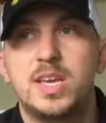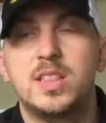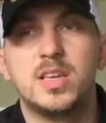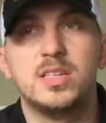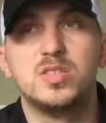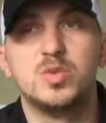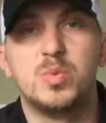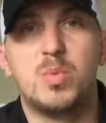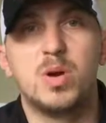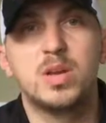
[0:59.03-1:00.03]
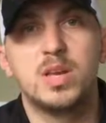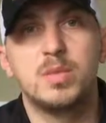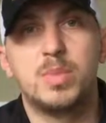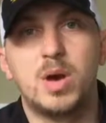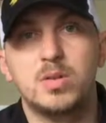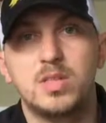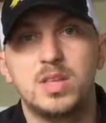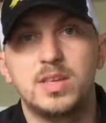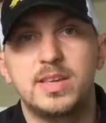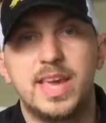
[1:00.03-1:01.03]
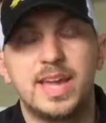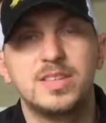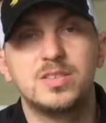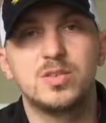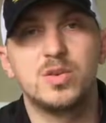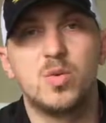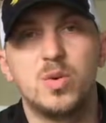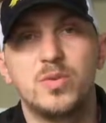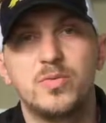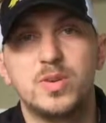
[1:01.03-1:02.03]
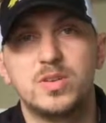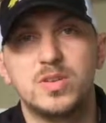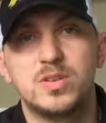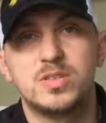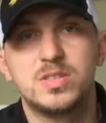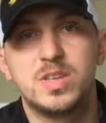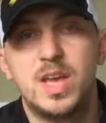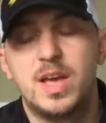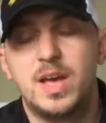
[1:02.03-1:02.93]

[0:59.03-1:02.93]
in the consumer market about the canister oil filters,